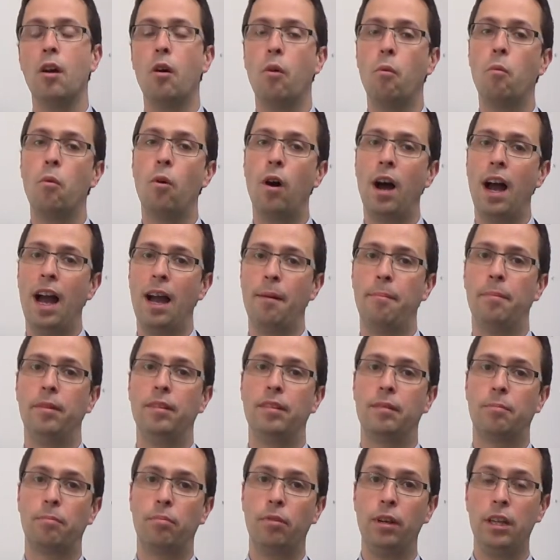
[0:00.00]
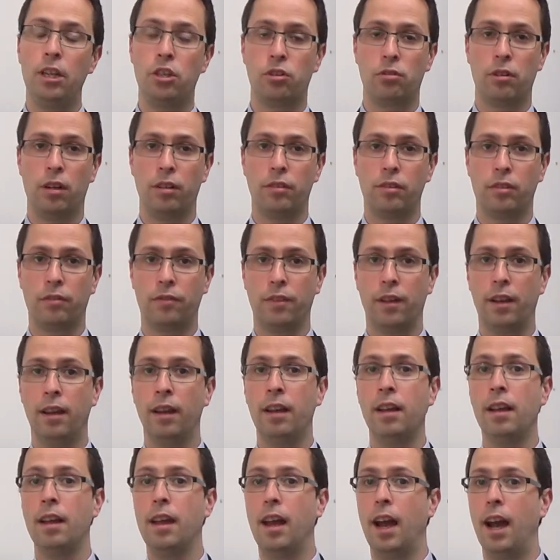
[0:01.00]
what happens
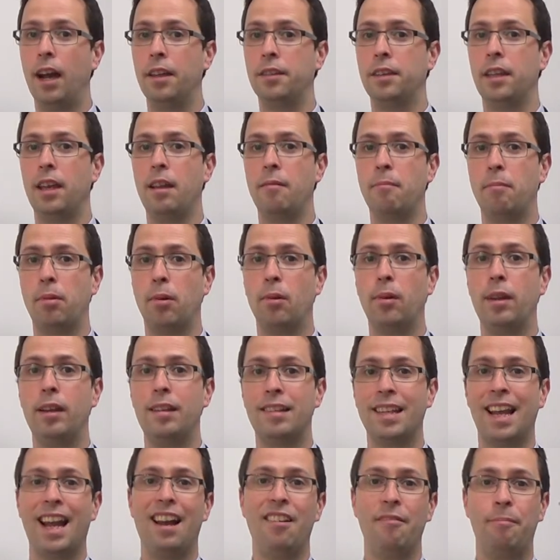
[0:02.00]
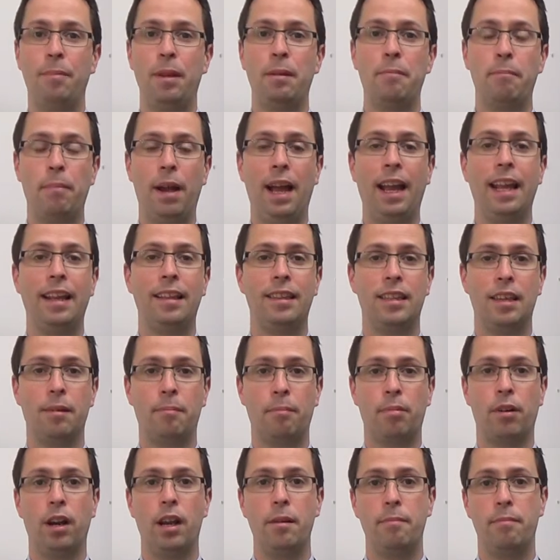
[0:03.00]
pre-transfer and that employees have been paid the
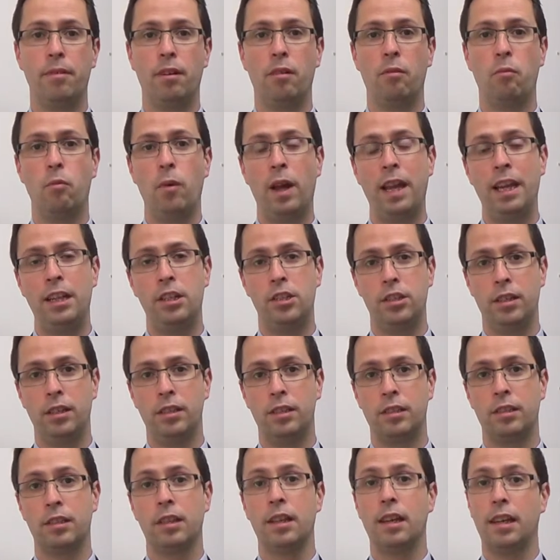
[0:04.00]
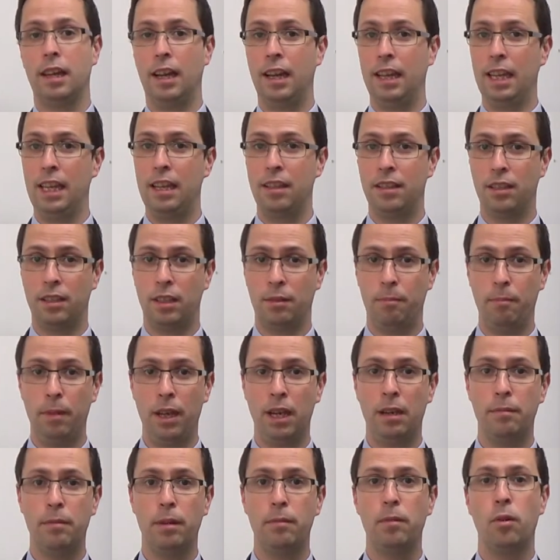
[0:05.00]
appropriate wages at either the
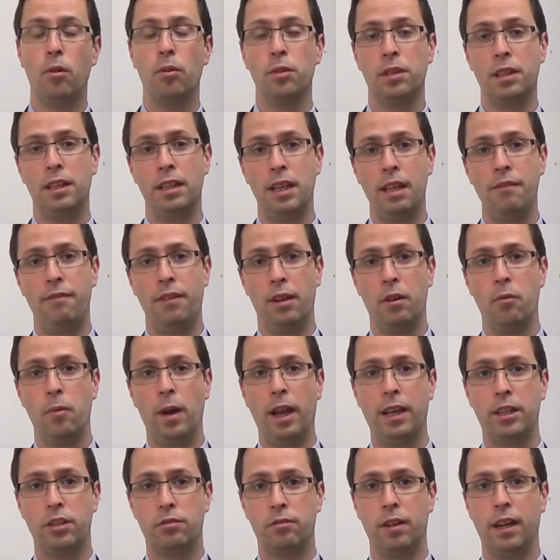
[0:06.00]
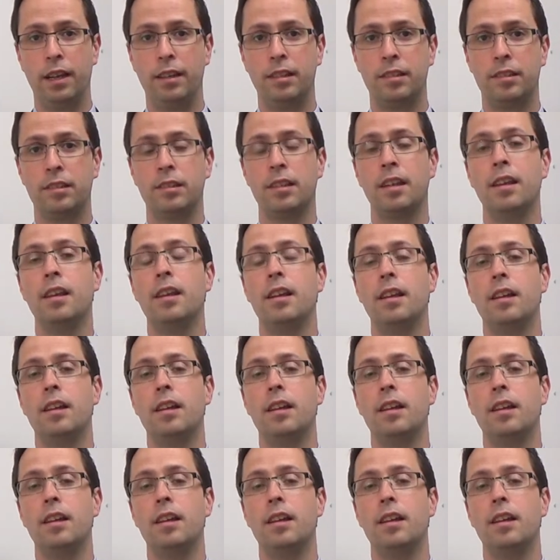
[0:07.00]
minimum or the living wage rates,